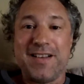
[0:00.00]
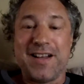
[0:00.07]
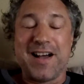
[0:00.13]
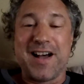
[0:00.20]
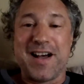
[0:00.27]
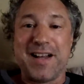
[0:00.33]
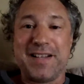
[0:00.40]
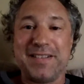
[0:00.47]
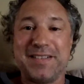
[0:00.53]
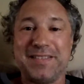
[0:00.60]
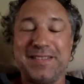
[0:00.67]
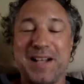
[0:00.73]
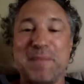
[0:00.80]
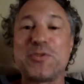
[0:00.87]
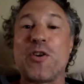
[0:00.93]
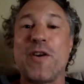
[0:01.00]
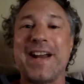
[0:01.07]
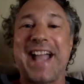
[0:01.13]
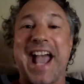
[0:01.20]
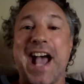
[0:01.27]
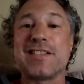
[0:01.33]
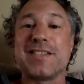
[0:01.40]

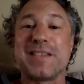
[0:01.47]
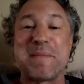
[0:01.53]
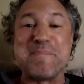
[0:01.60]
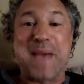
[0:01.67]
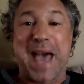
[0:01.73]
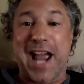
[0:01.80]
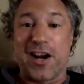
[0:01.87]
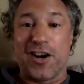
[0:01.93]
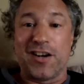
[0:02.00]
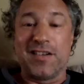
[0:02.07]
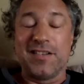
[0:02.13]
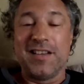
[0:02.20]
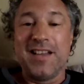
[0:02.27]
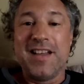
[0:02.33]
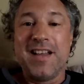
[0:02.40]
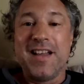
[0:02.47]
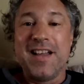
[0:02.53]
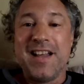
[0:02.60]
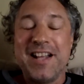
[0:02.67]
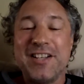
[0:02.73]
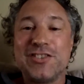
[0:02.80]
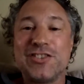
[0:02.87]
asked the mayor
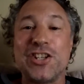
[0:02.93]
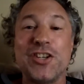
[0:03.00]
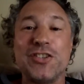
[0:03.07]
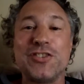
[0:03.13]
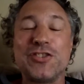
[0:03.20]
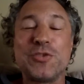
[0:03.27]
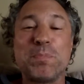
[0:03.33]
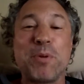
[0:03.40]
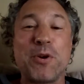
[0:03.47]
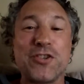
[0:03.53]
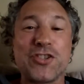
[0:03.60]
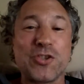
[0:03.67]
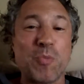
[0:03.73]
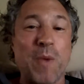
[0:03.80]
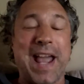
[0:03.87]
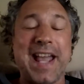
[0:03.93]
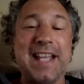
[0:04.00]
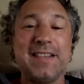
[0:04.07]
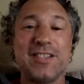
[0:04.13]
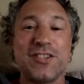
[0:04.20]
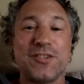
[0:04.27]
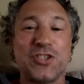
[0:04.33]
to
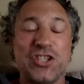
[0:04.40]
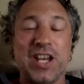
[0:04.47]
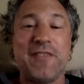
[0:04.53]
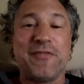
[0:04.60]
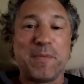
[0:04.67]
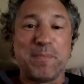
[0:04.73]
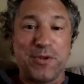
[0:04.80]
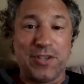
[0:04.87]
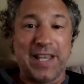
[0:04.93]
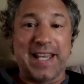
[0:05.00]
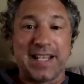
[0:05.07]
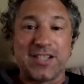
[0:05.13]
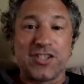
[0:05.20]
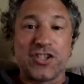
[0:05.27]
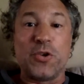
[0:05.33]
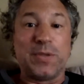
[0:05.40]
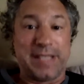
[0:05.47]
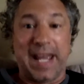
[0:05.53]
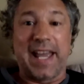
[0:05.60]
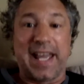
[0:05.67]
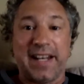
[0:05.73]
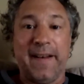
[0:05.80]
persuade the chief of police, who
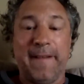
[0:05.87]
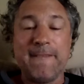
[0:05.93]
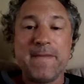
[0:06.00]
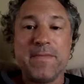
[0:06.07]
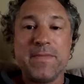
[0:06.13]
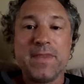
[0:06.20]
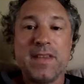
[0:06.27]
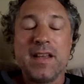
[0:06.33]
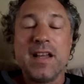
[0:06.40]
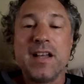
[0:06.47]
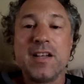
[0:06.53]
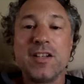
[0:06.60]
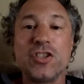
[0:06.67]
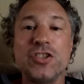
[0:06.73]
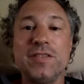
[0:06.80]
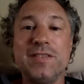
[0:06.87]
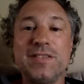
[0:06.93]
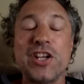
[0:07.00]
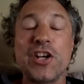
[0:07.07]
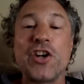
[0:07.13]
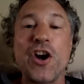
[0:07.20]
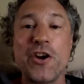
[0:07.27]
did,
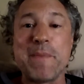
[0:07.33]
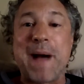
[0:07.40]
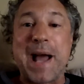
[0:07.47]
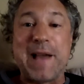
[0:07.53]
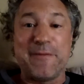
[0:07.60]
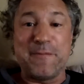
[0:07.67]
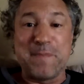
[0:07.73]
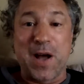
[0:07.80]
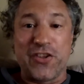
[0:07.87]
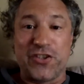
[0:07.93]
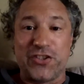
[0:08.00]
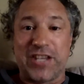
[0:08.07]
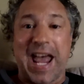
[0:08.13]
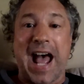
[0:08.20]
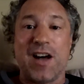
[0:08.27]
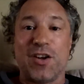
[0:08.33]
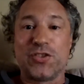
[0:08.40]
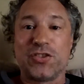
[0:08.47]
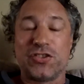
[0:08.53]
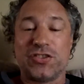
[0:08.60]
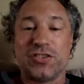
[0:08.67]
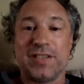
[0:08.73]
to go to my mother's
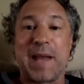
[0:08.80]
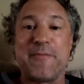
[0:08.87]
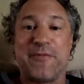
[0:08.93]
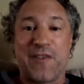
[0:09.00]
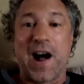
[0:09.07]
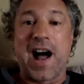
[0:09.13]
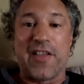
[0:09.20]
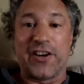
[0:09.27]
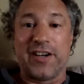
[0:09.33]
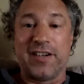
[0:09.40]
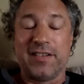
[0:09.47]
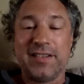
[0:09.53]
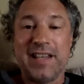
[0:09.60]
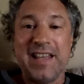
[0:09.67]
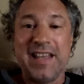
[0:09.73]
house and father.